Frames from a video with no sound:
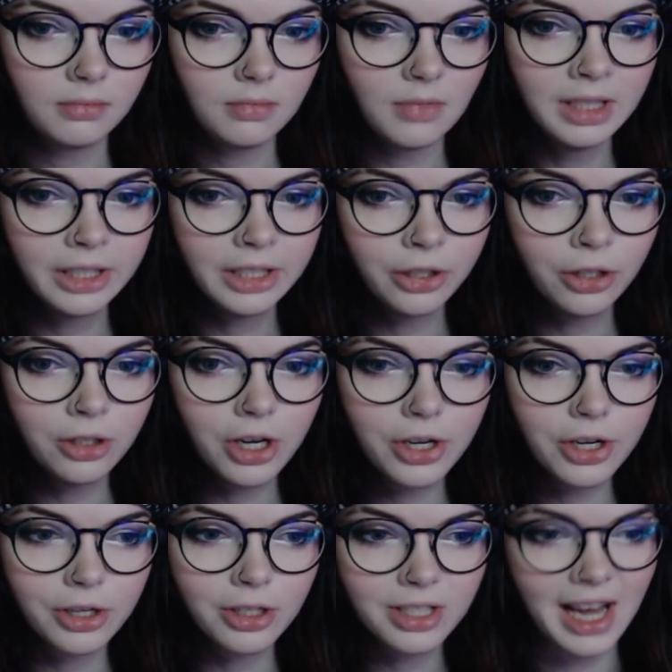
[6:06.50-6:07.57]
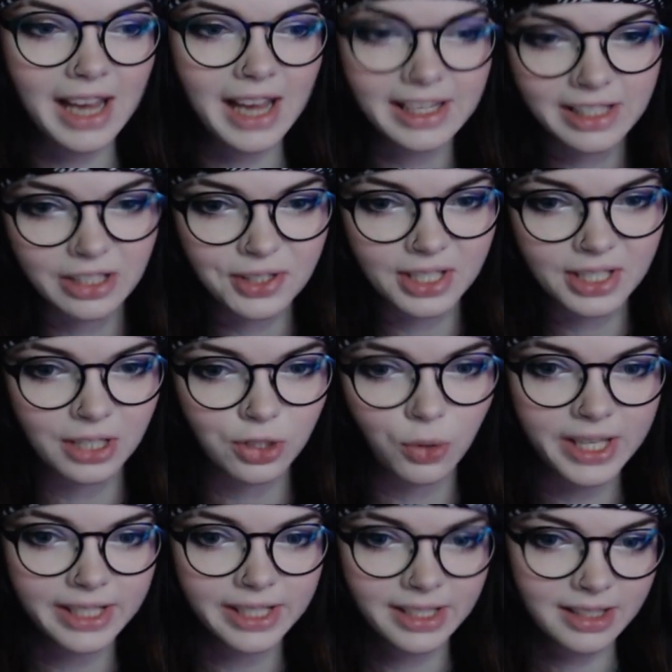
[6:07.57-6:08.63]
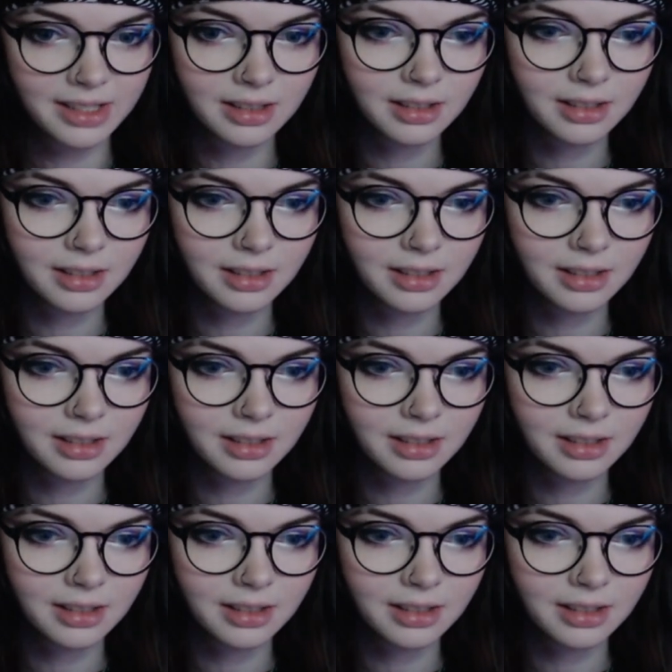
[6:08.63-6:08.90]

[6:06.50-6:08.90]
Like, who got your testicles in a twist?